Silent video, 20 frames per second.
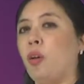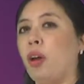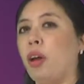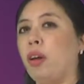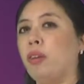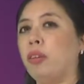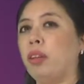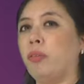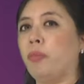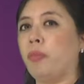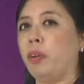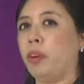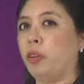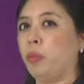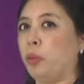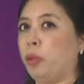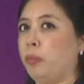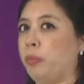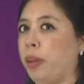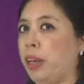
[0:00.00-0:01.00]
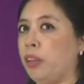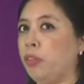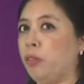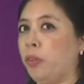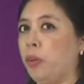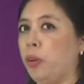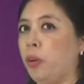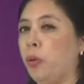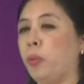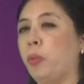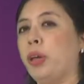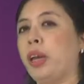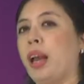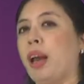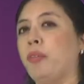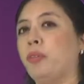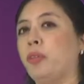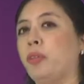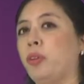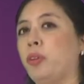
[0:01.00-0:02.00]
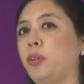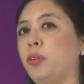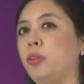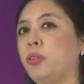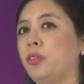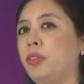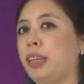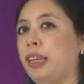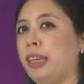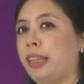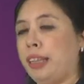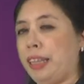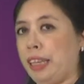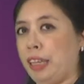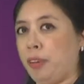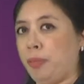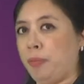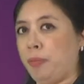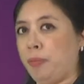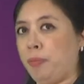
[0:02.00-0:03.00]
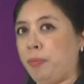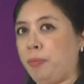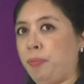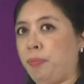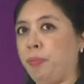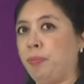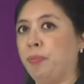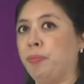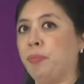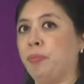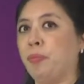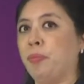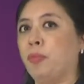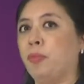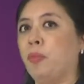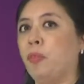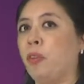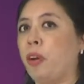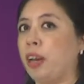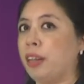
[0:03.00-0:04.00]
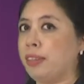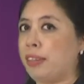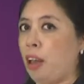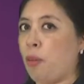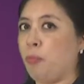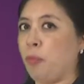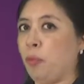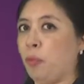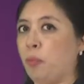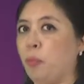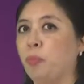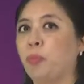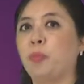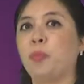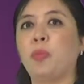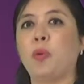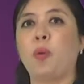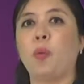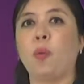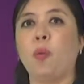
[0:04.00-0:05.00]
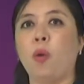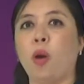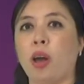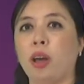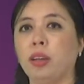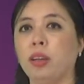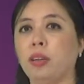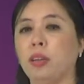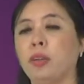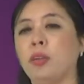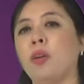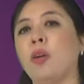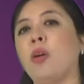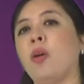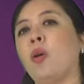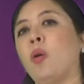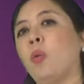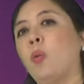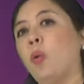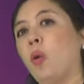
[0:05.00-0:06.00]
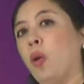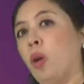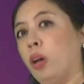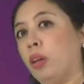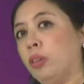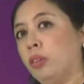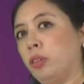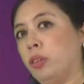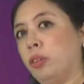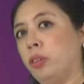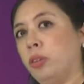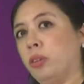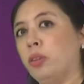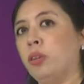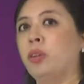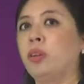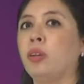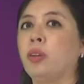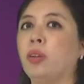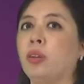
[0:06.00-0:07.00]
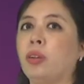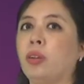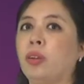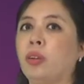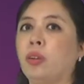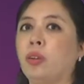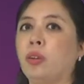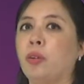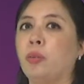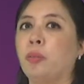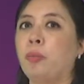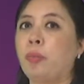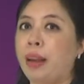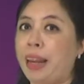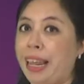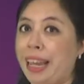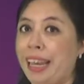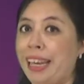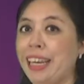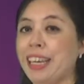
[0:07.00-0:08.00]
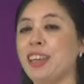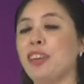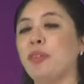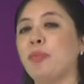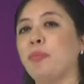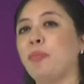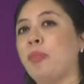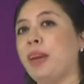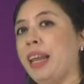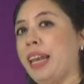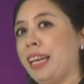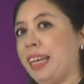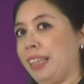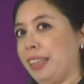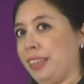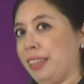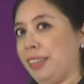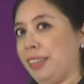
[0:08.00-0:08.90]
all the verbs with base form we have to use ed. For example, walk, walked, play, played.